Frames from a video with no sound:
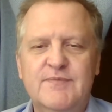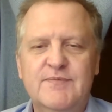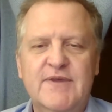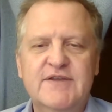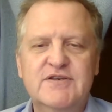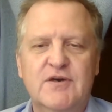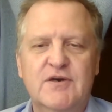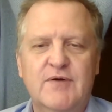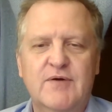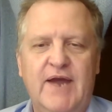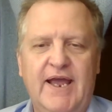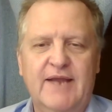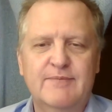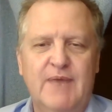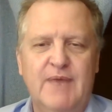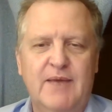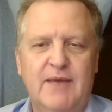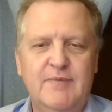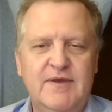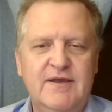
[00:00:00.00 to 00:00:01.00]
That's all right.
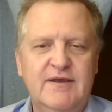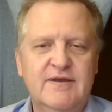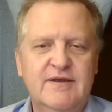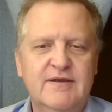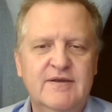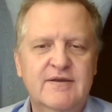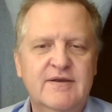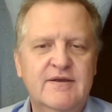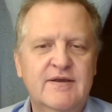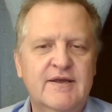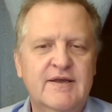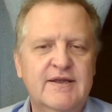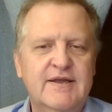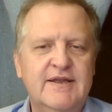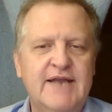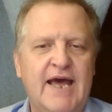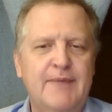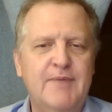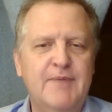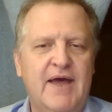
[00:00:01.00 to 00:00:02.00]
Maybe,
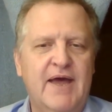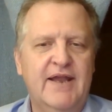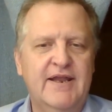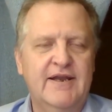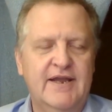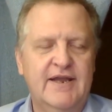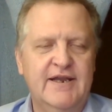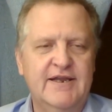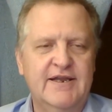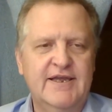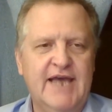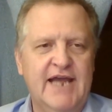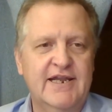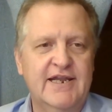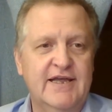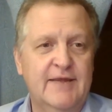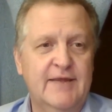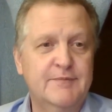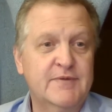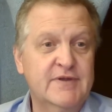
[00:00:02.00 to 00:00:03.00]
and I'm not any
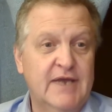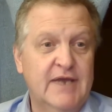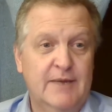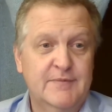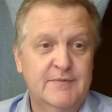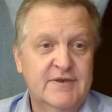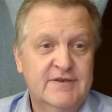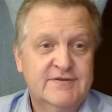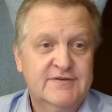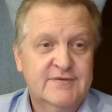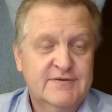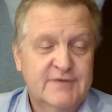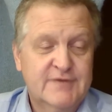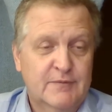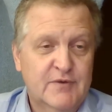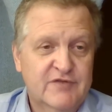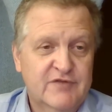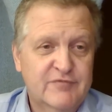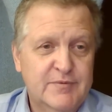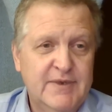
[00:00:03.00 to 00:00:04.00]
kind of, I'm
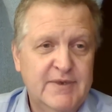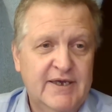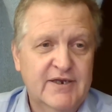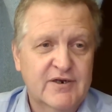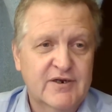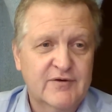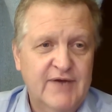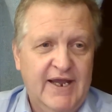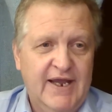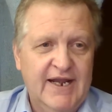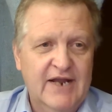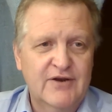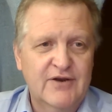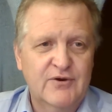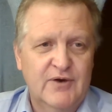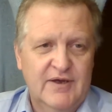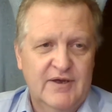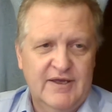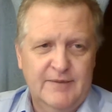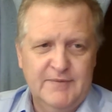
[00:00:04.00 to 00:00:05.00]
somewhat of a beginner, right? I don't
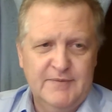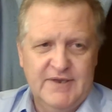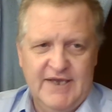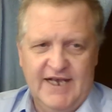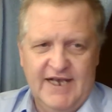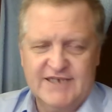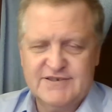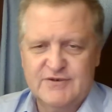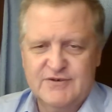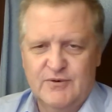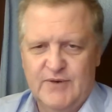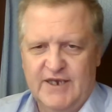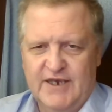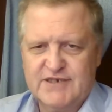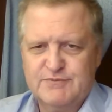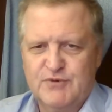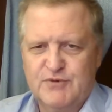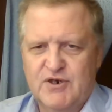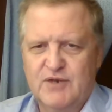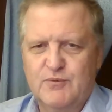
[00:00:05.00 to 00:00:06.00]
know, I'm no
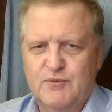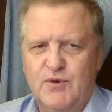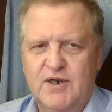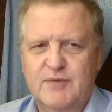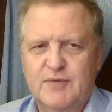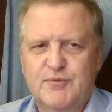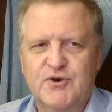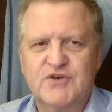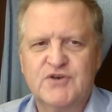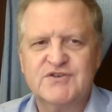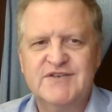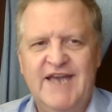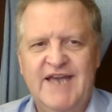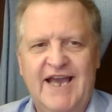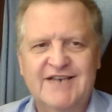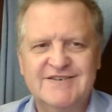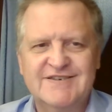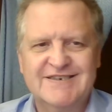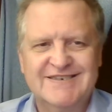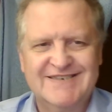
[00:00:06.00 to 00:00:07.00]
expert in what a person
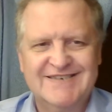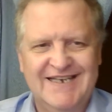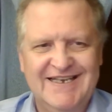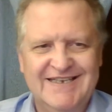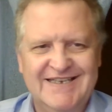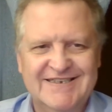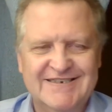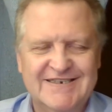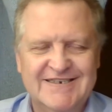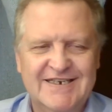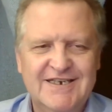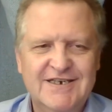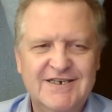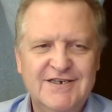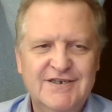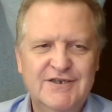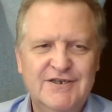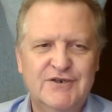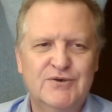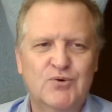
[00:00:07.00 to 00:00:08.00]
actually says
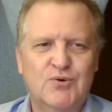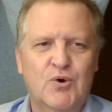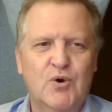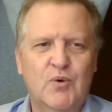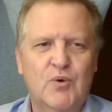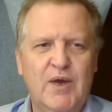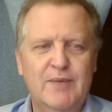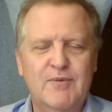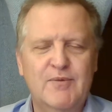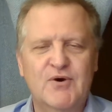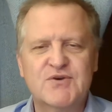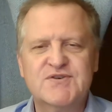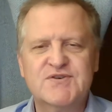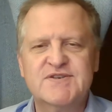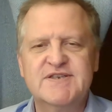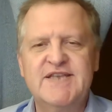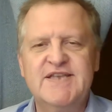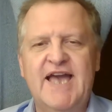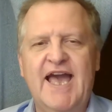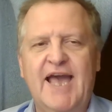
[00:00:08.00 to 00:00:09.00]
in Norway
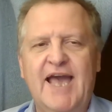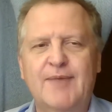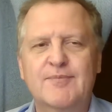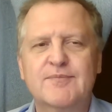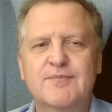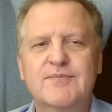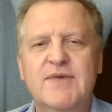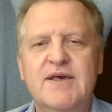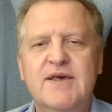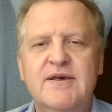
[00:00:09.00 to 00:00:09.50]
most of the time.